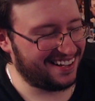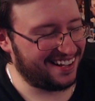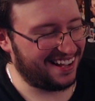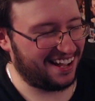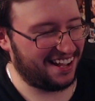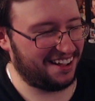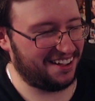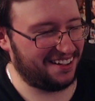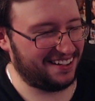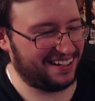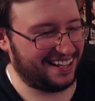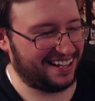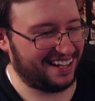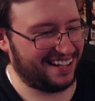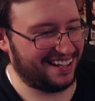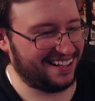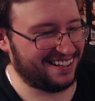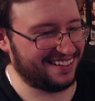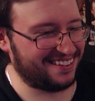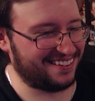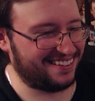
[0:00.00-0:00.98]
Hell yeah,
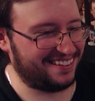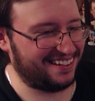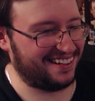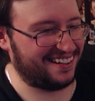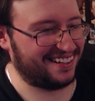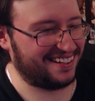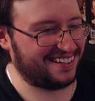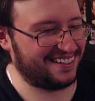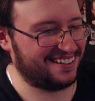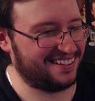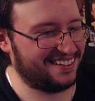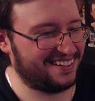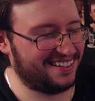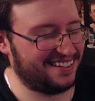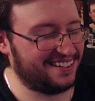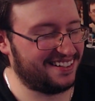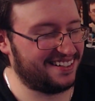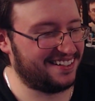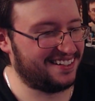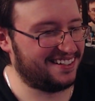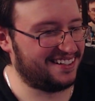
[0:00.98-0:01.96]
that's my sick. Life looking over
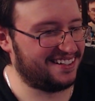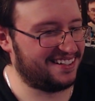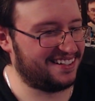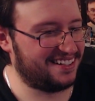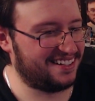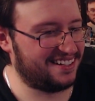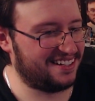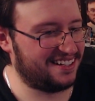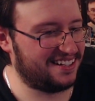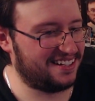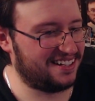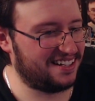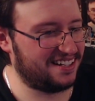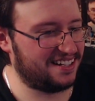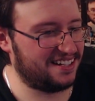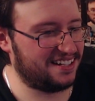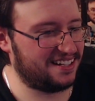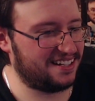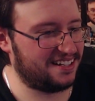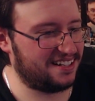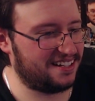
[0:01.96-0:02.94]
my shoulder.
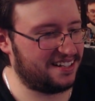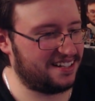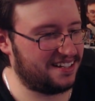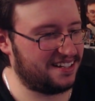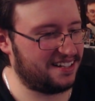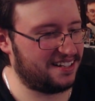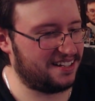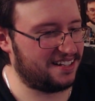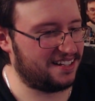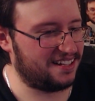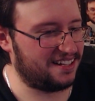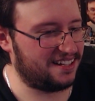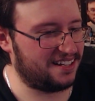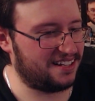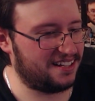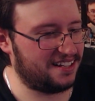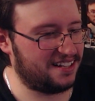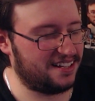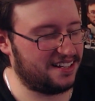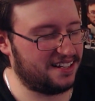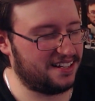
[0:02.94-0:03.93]
We need to
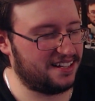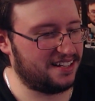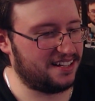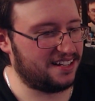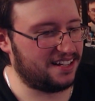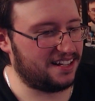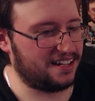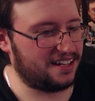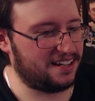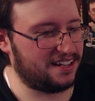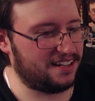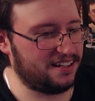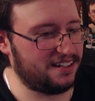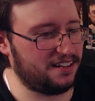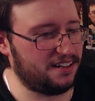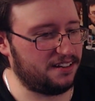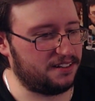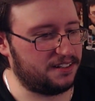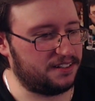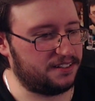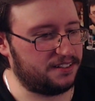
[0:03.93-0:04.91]
stop him. You
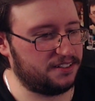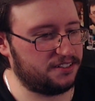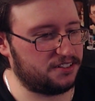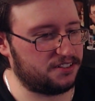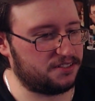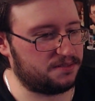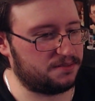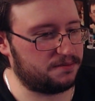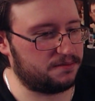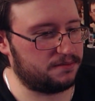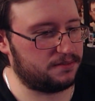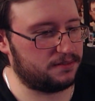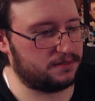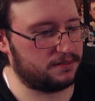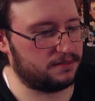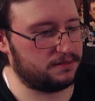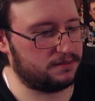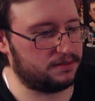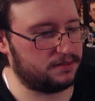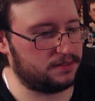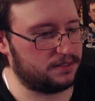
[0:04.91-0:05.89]
don't need to just
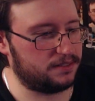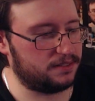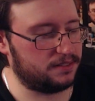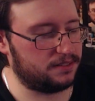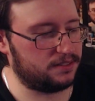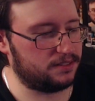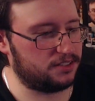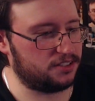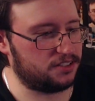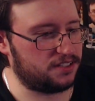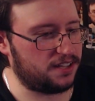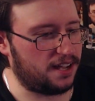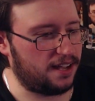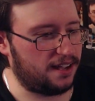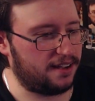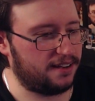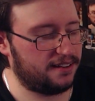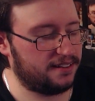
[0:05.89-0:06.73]
just die.